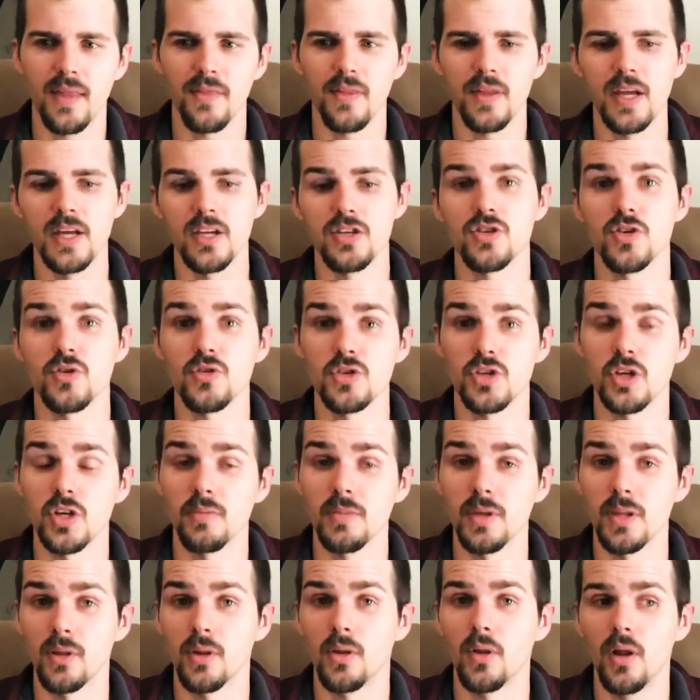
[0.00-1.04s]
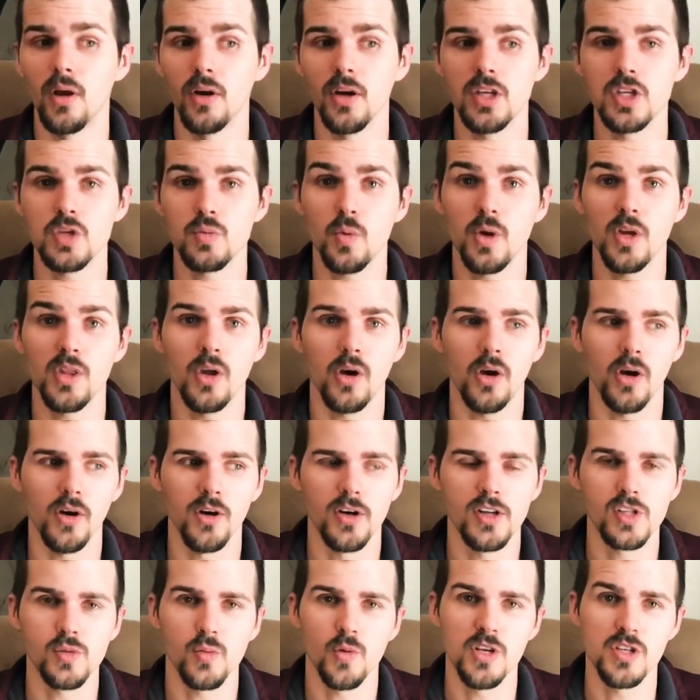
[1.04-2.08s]
The intro is going to be the longest one, the
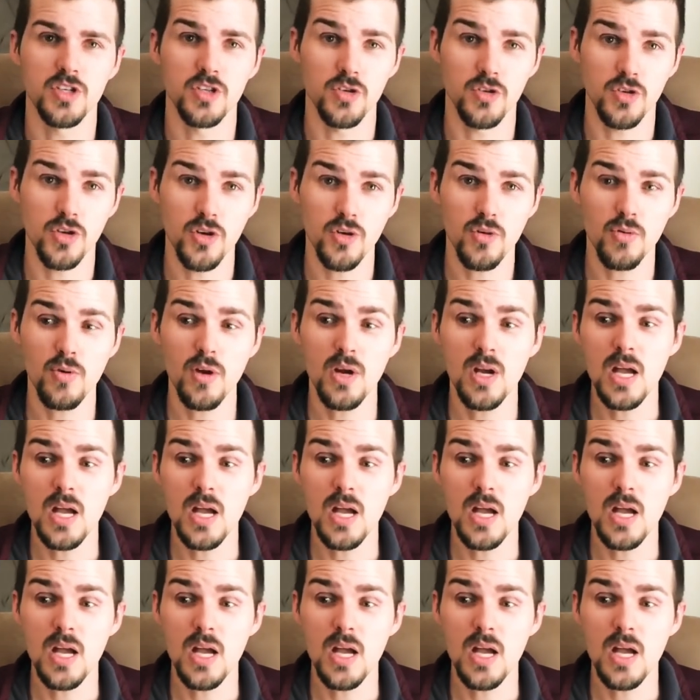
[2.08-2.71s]
hardest one to do,